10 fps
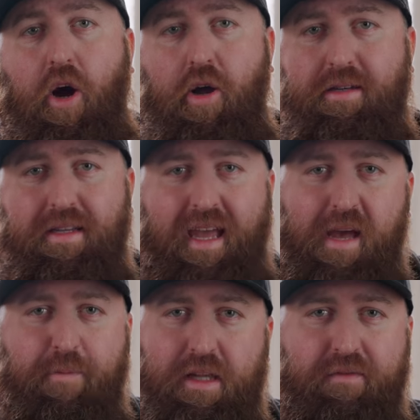honestly
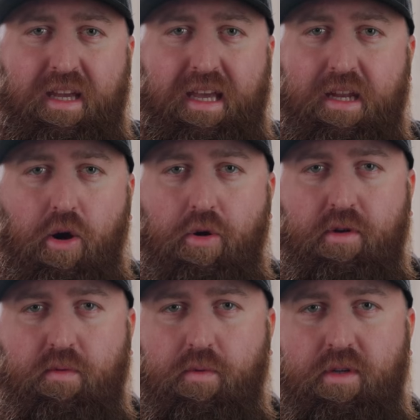can't believe Akita
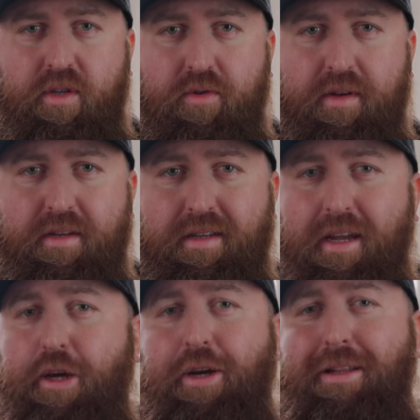owners wouldn't do this.
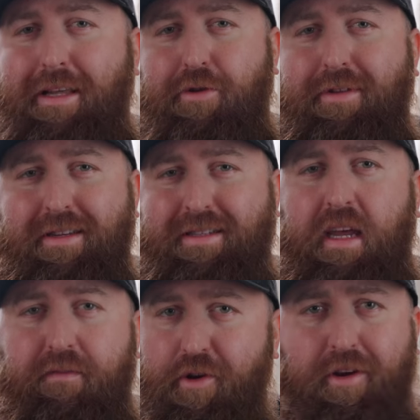It could literally
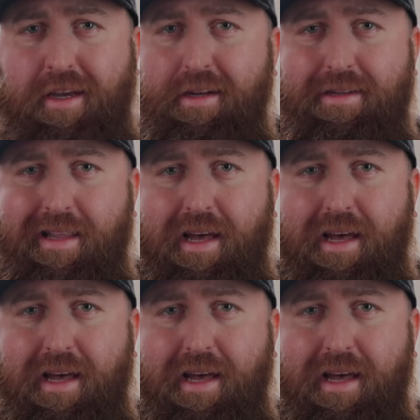save your Akita's